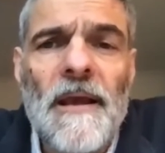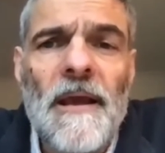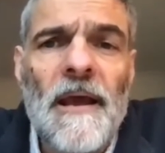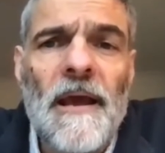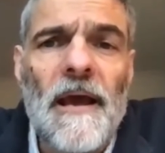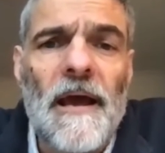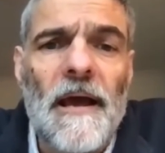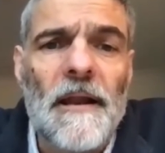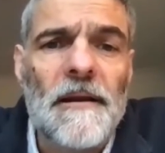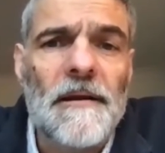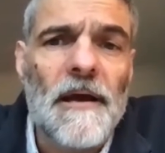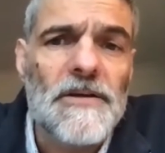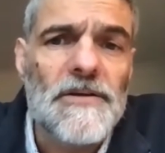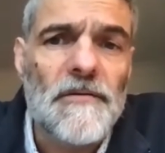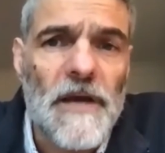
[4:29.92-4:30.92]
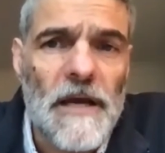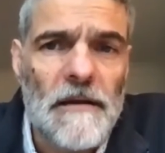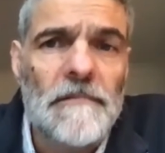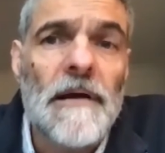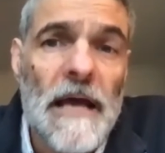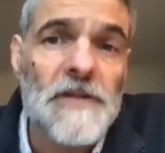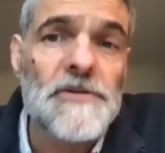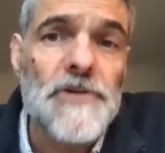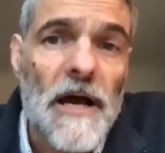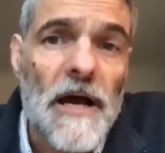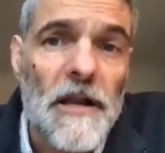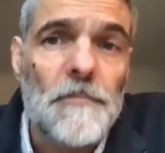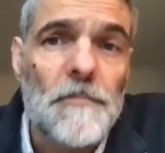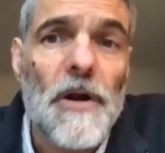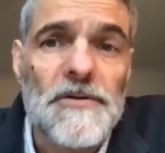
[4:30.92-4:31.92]
And sort of
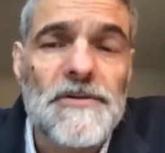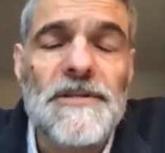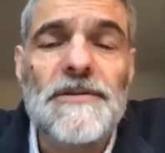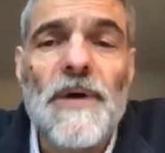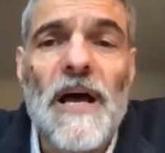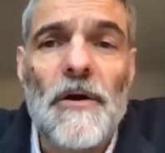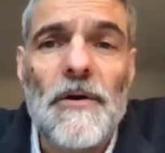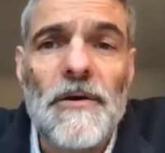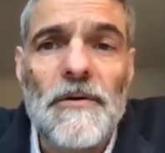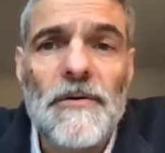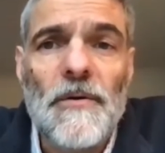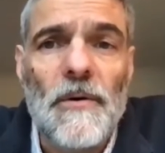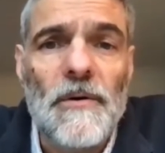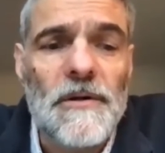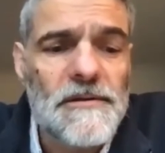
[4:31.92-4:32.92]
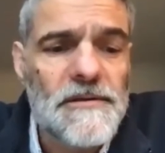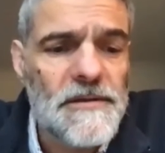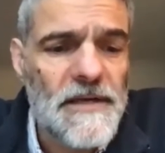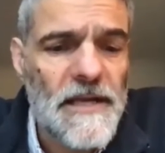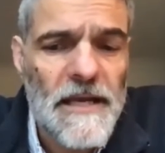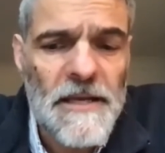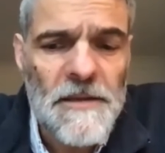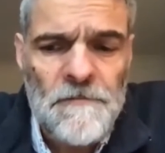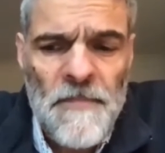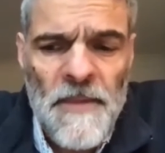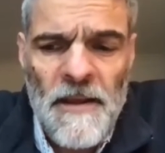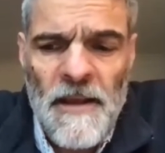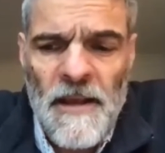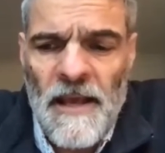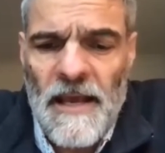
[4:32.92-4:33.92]
agile approaches, or how you'd call it today.
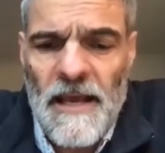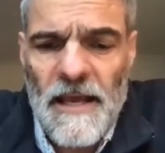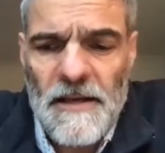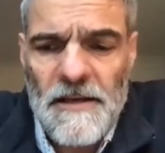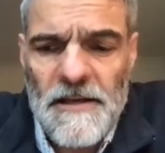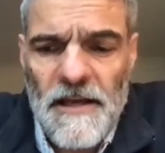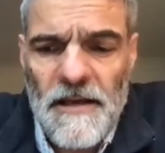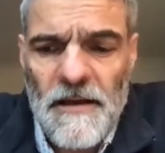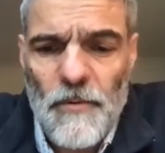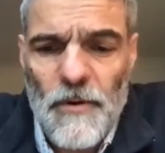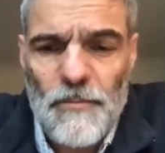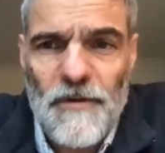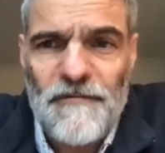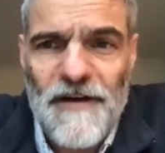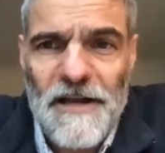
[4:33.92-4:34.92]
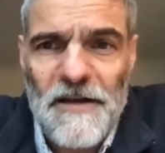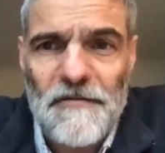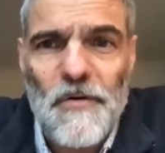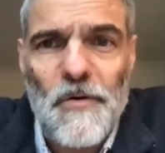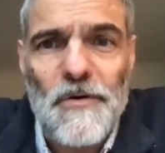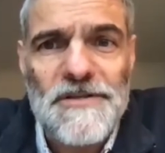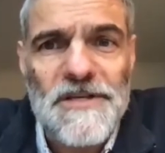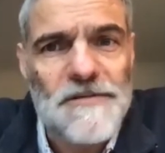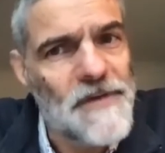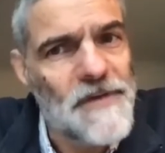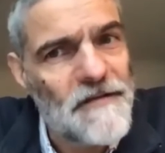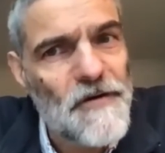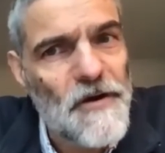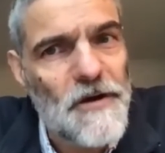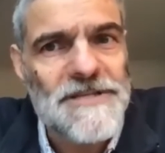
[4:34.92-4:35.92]
And what we find, of course, is
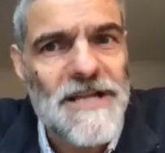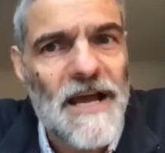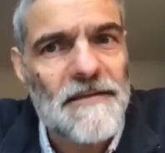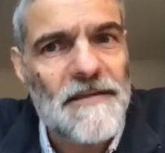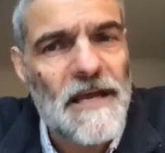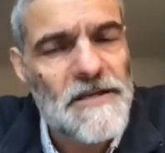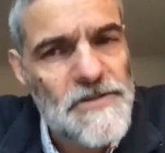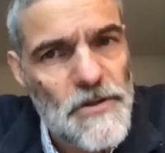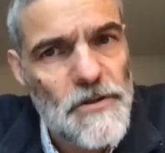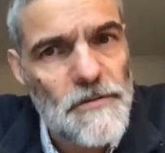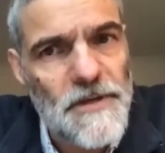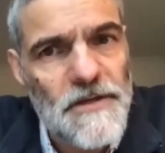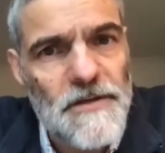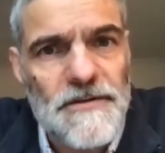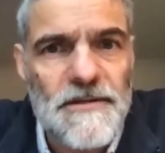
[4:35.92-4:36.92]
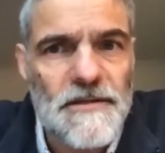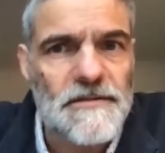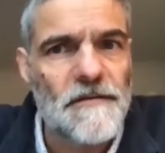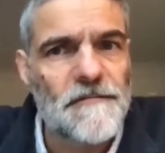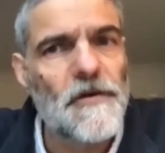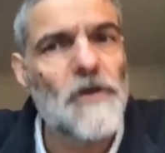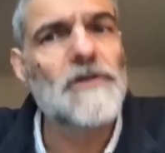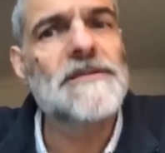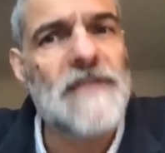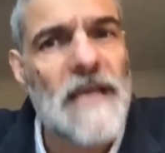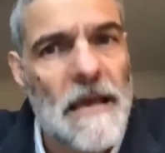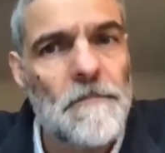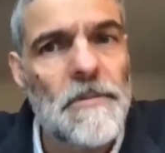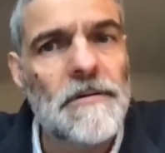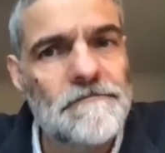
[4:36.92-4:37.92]
big firms like that too, because it's the first
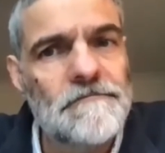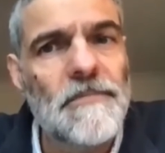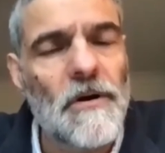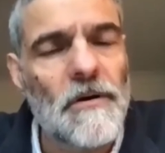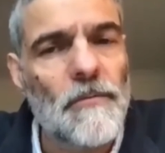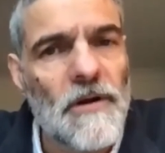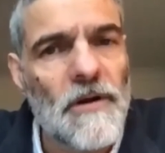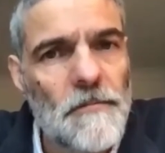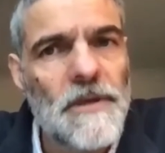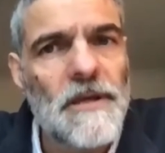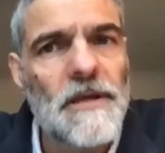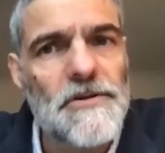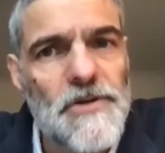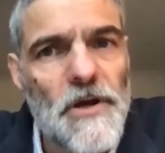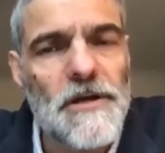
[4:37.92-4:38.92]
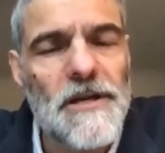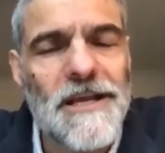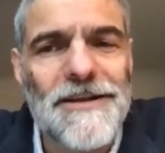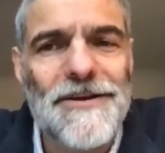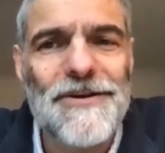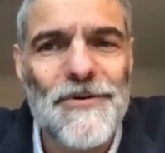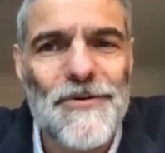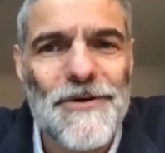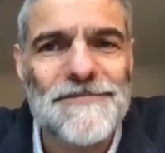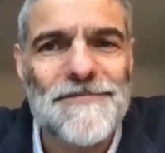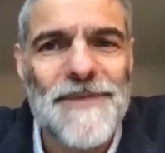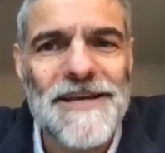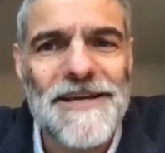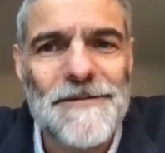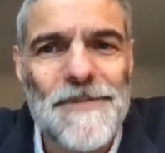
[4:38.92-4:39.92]
step on what can be a journey, and you can always
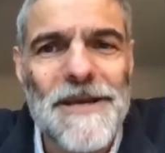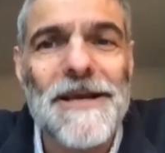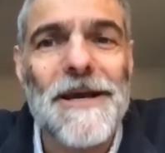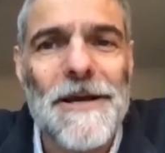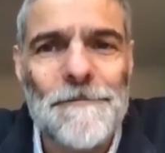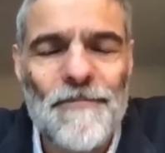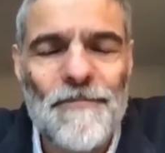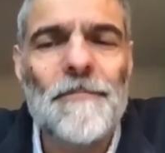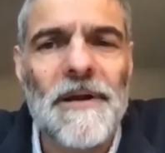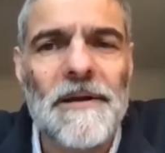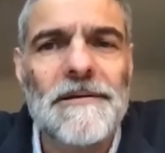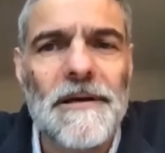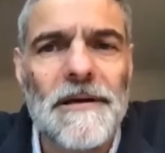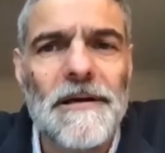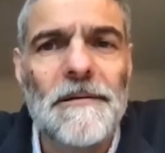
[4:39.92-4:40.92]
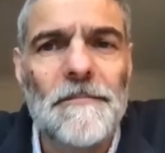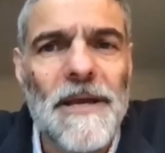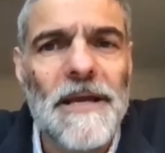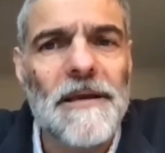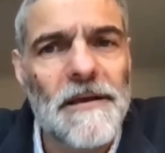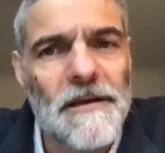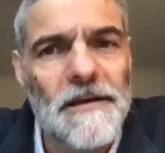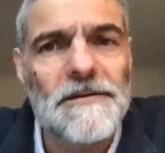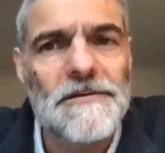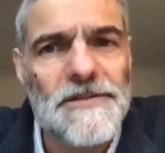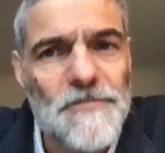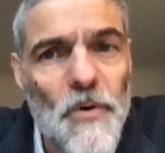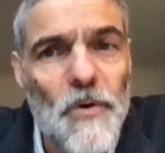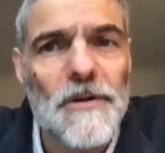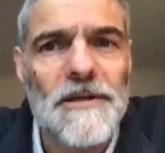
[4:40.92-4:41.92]
make it bigger, but making it
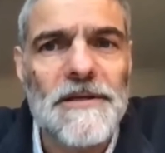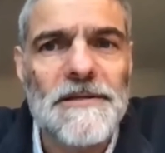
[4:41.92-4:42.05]
small